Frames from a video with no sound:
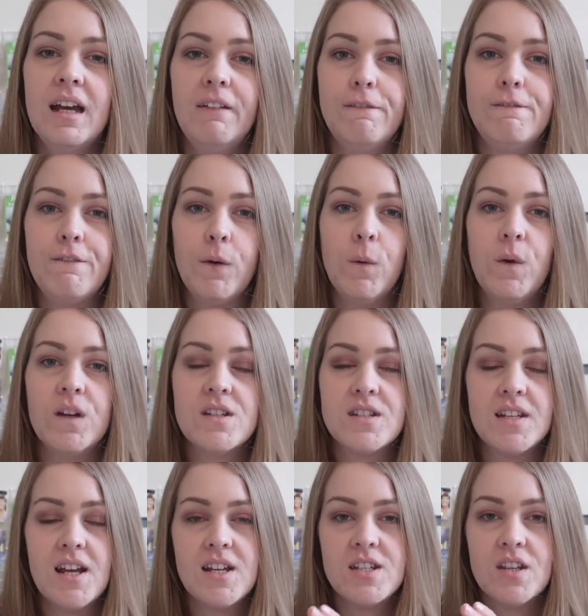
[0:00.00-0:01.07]
it
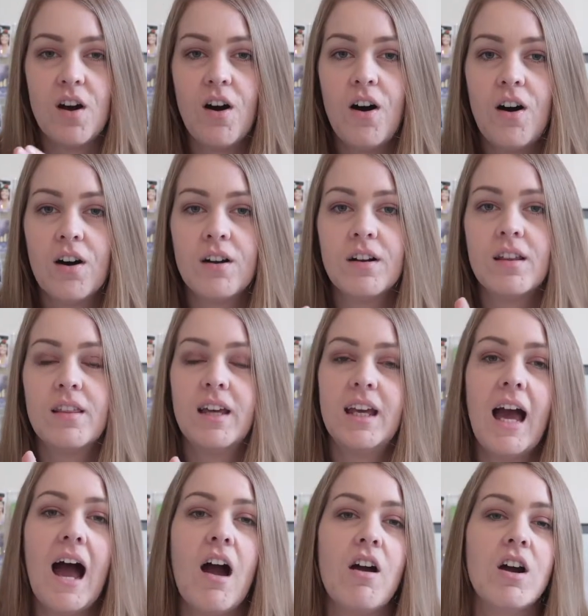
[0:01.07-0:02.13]
focuses on the
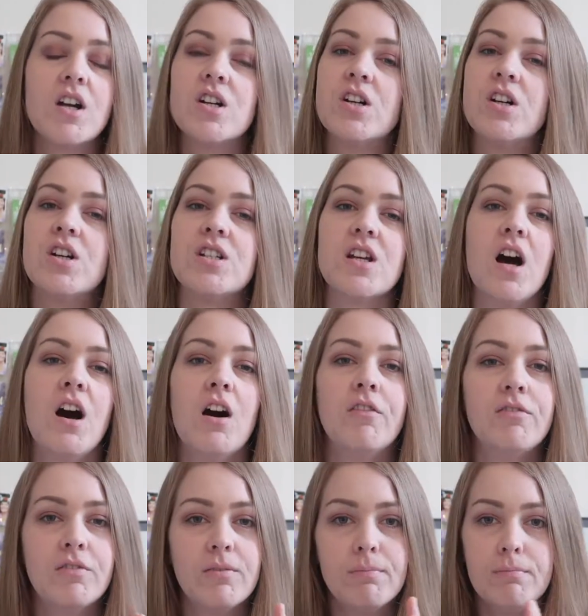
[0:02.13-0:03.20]
characters
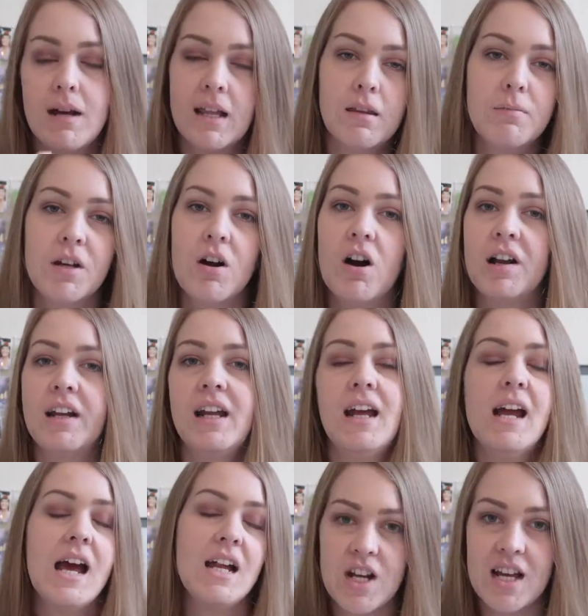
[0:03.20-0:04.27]
of Matthew
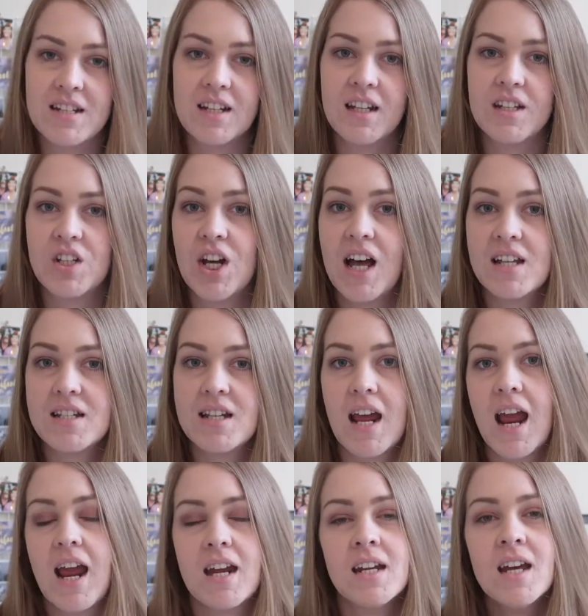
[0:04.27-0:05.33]
McConaughey and Jessica
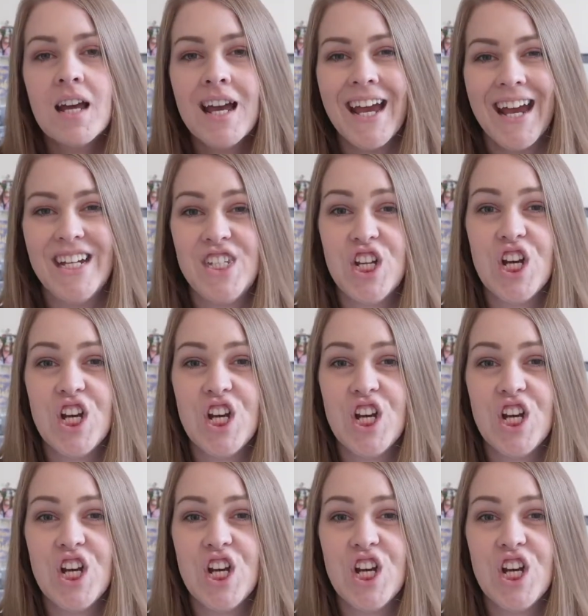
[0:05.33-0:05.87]
Chastain. It